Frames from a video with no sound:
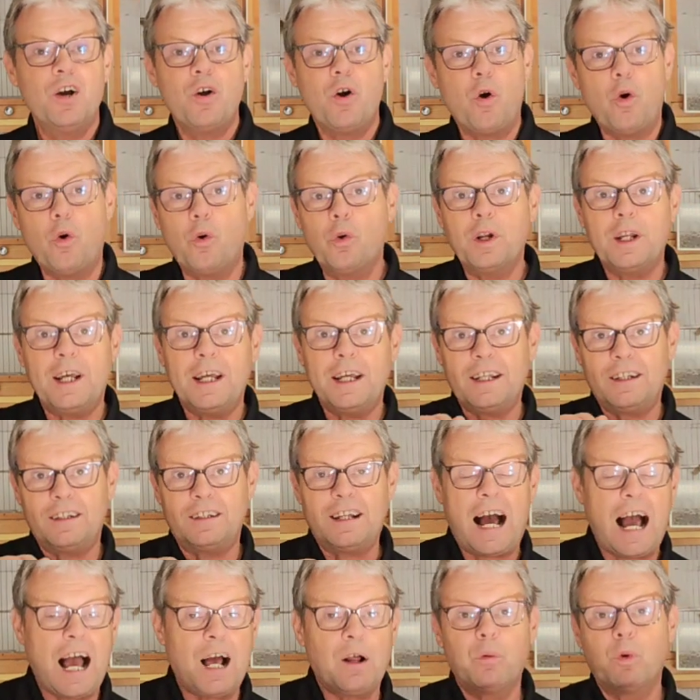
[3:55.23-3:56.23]

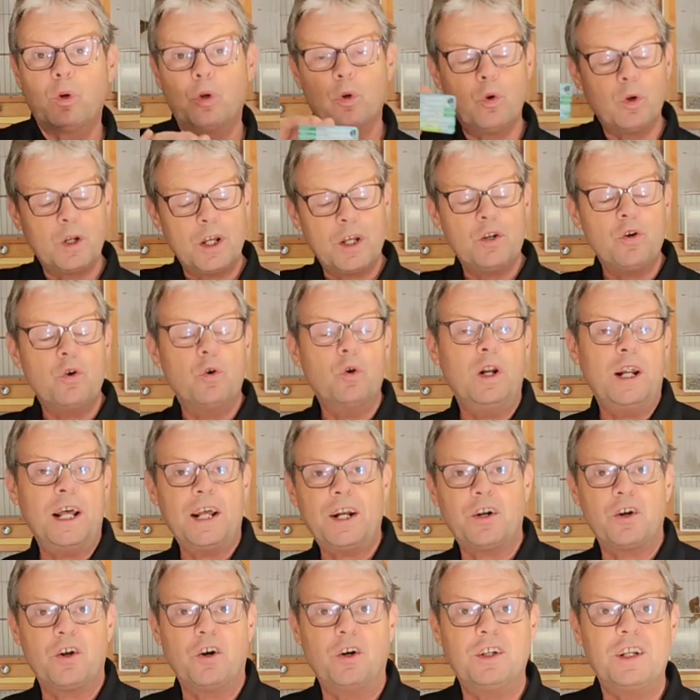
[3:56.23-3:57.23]
I will only know
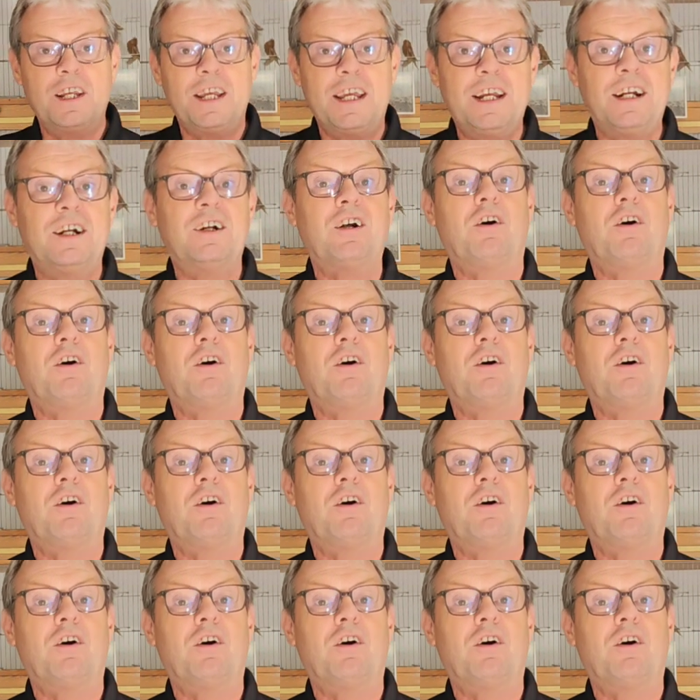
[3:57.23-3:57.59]
later on in the year